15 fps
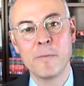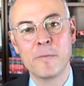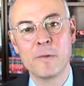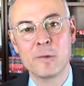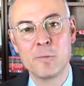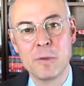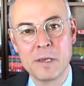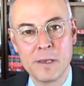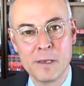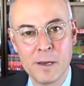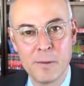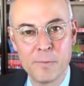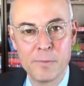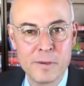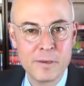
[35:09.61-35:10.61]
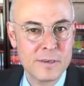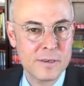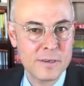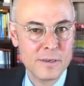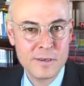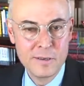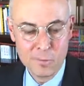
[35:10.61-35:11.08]
Speaking up
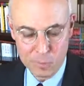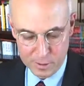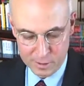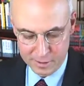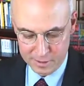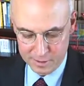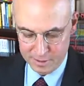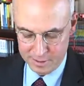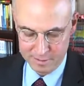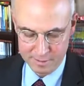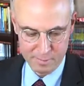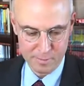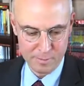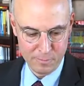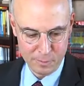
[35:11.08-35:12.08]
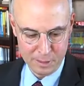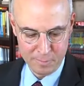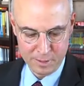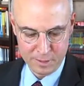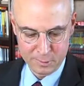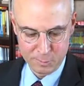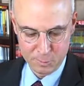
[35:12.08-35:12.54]
when I'm
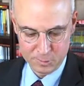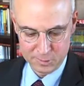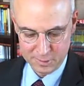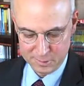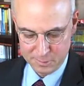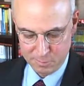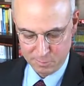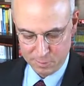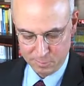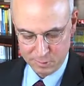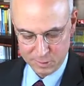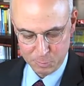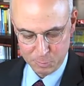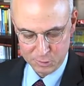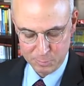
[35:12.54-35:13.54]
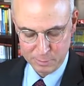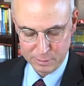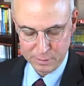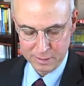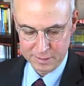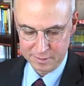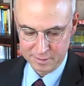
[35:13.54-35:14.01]
not supposed to, when I'm just supposed to be
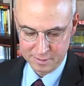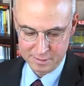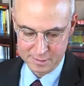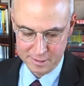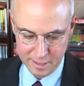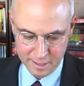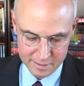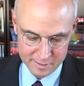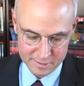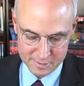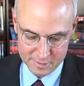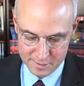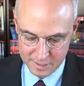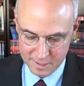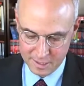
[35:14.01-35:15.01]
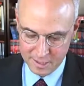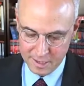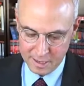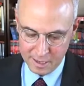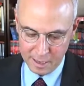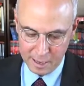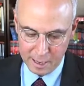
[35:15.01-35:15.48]
listening to the scientists.
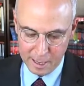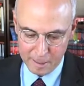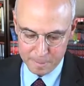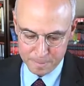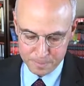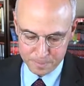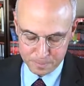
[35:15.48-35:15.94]
Boy,